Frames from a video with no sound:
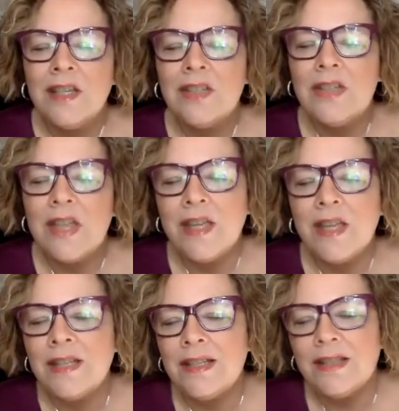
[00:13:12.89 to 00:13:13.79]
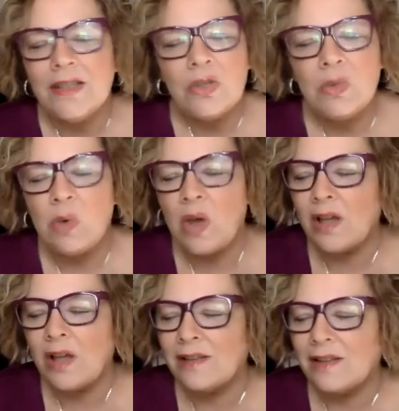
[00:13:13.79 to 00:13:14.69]
to anything you
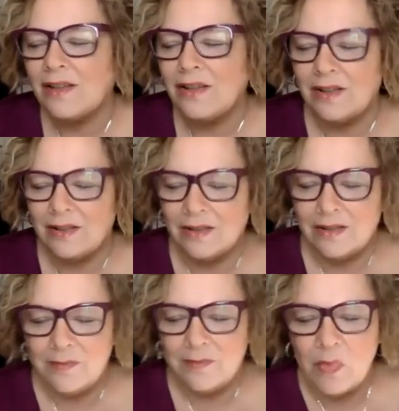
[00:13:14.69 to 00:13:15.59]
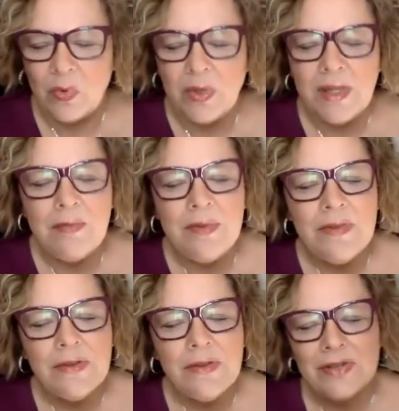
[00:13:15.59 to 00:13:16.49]
want. Or keep it
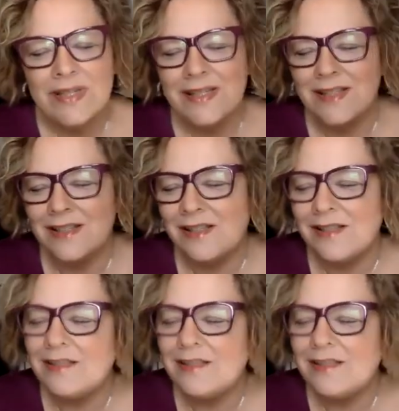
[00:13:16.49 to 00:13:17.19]
the crystal.